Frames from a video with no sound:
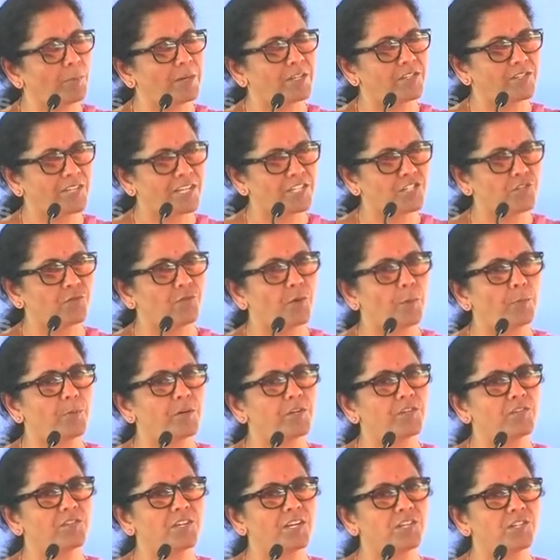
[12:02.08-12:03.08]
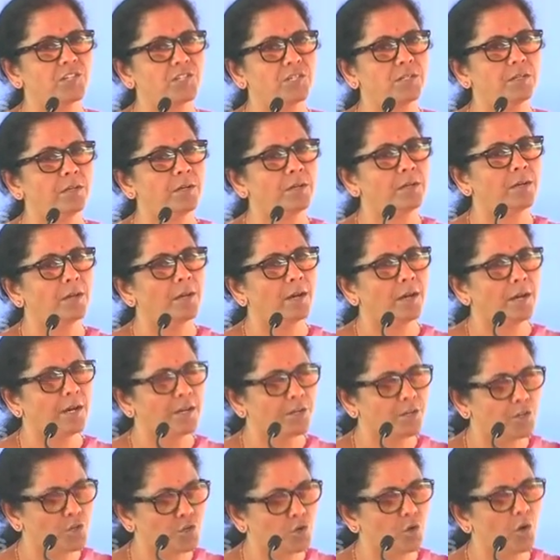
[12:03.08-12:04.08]
my sense of appreciation
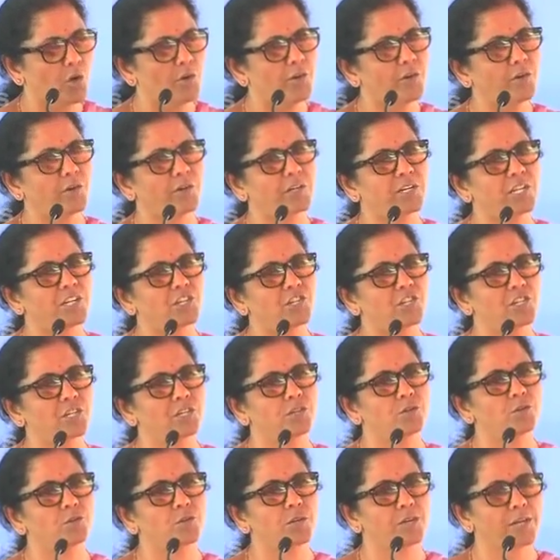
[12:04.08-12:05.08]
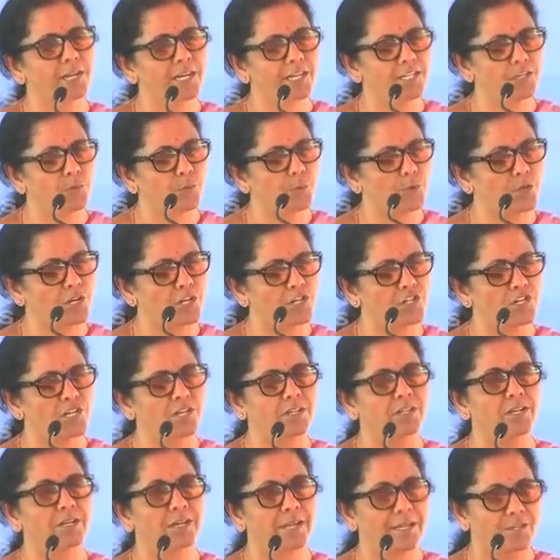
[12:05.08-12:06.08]
and draw your attention to the greater potential
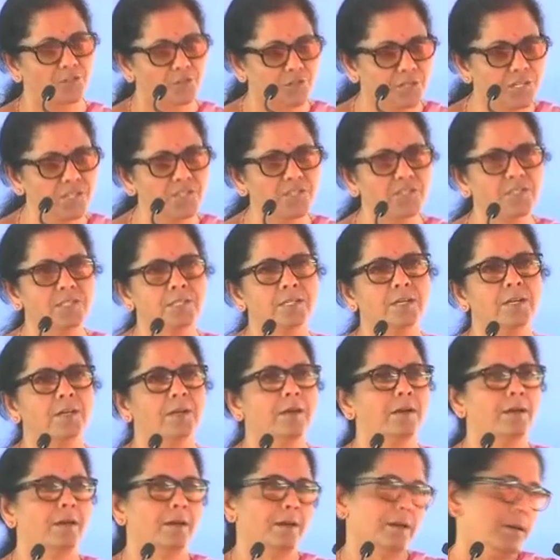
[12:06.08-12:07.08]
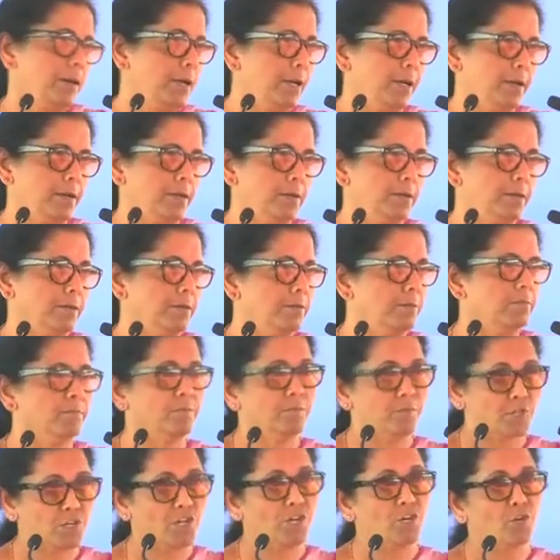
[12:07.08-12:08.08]
that exists. And
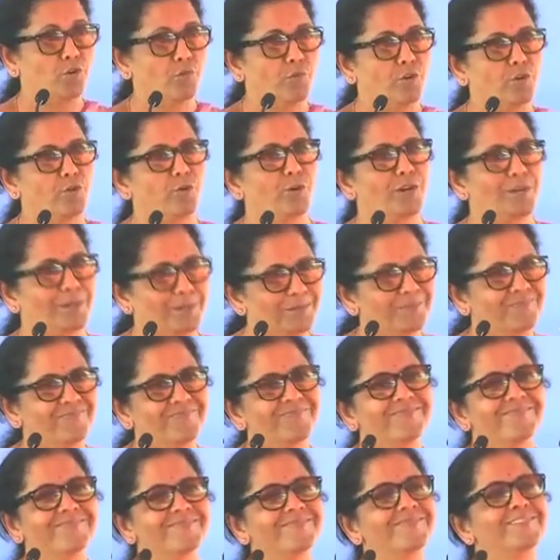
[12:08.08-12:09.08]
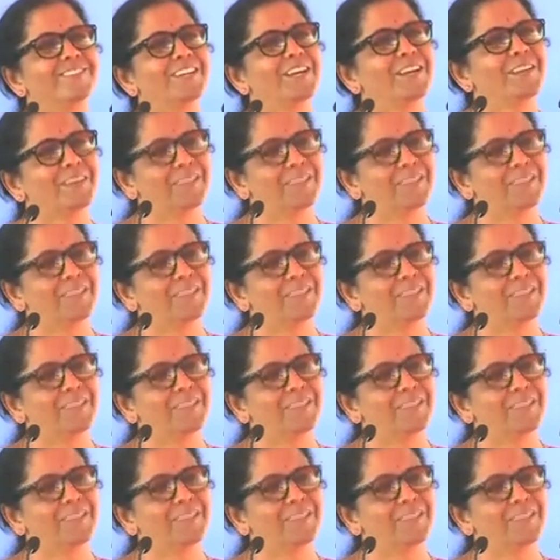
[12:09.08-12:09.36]
Shanno Varuna. Jai